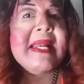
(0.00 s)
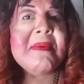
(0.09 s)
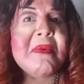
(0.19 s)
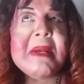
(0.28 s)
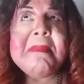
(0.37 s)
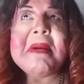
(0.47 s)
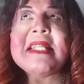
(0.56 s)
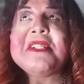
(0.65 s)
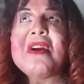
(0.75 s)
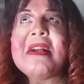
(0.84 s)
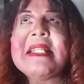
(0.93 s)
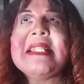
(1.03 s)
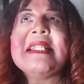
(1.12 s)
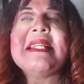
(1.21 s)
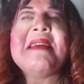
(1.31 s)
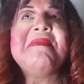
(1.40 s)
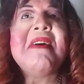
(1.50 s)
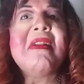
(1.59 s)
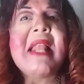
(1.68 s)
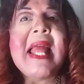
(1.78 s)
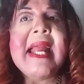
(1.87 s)
didn't want to press charges is I
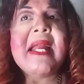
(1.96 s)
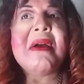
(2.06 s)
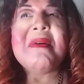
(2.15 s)
felt like,